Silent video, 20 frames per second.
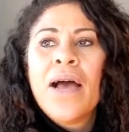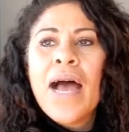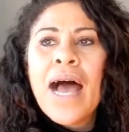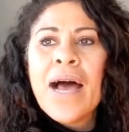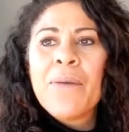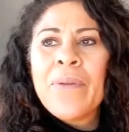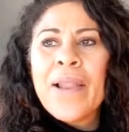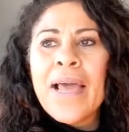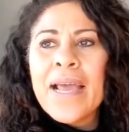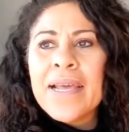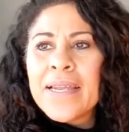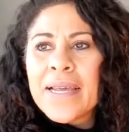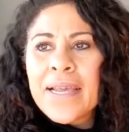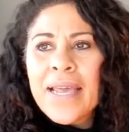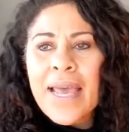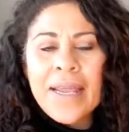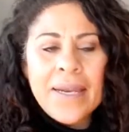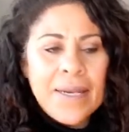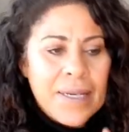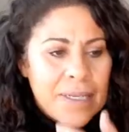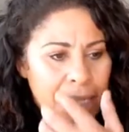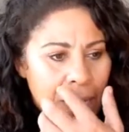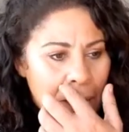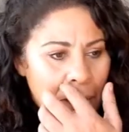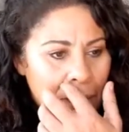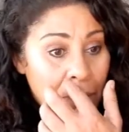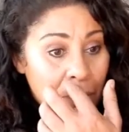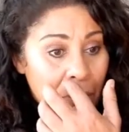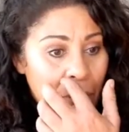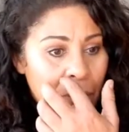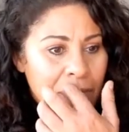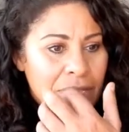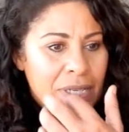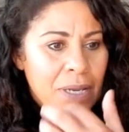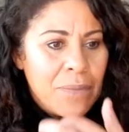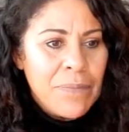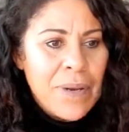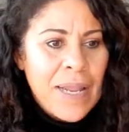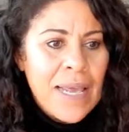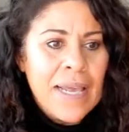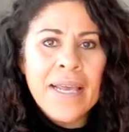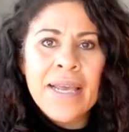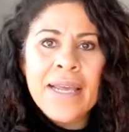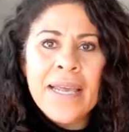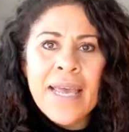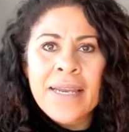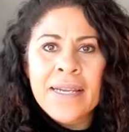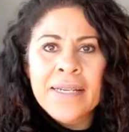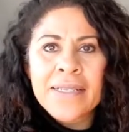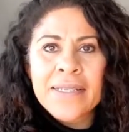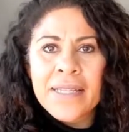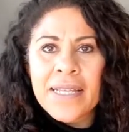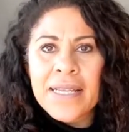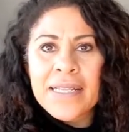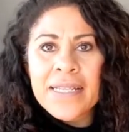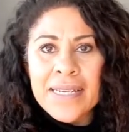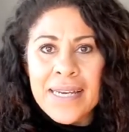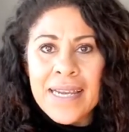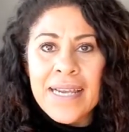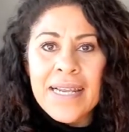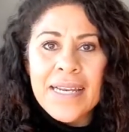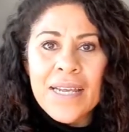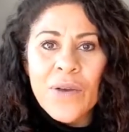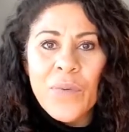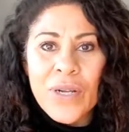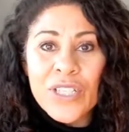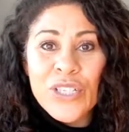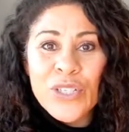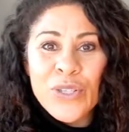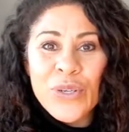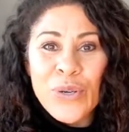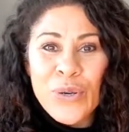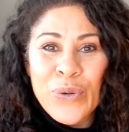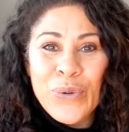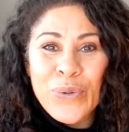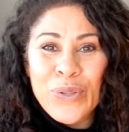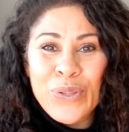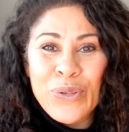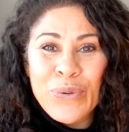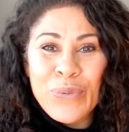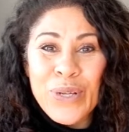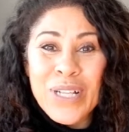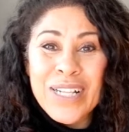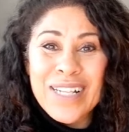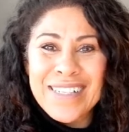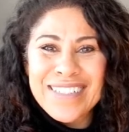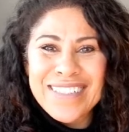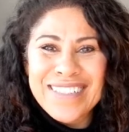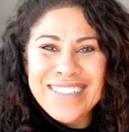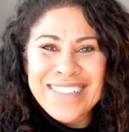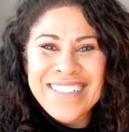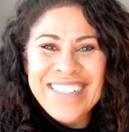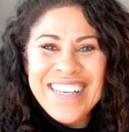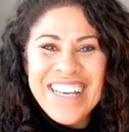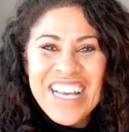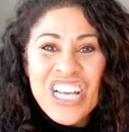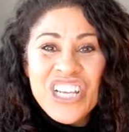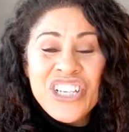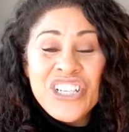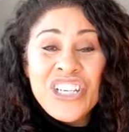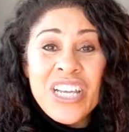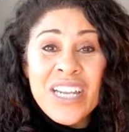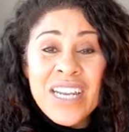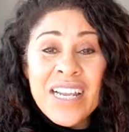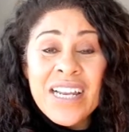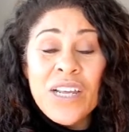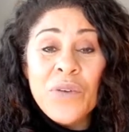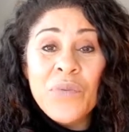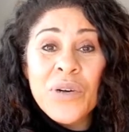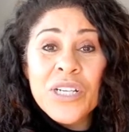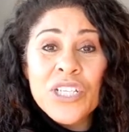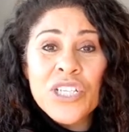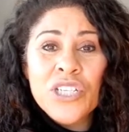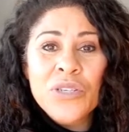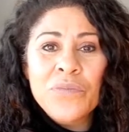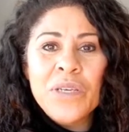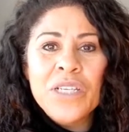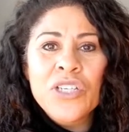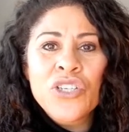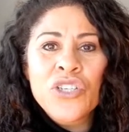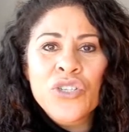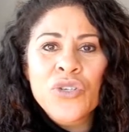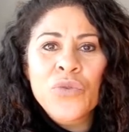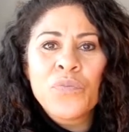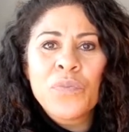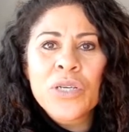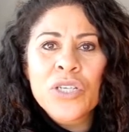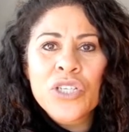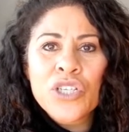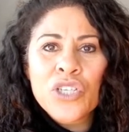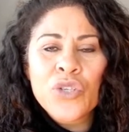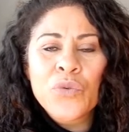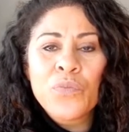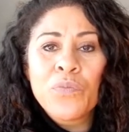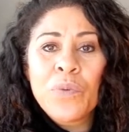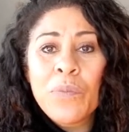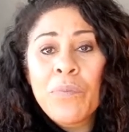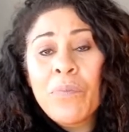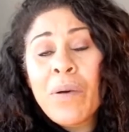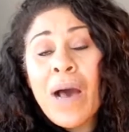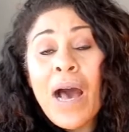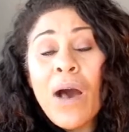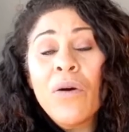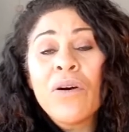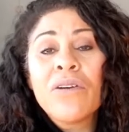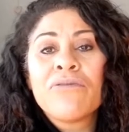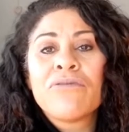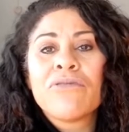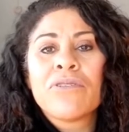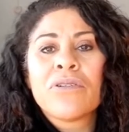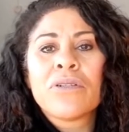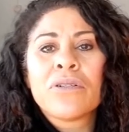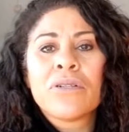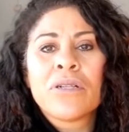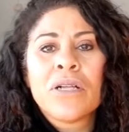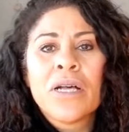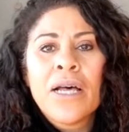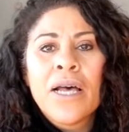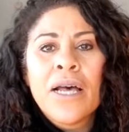I played a character, at the moment I'm playing a character that really wants to rule the world. She really wants to be super, super powerful.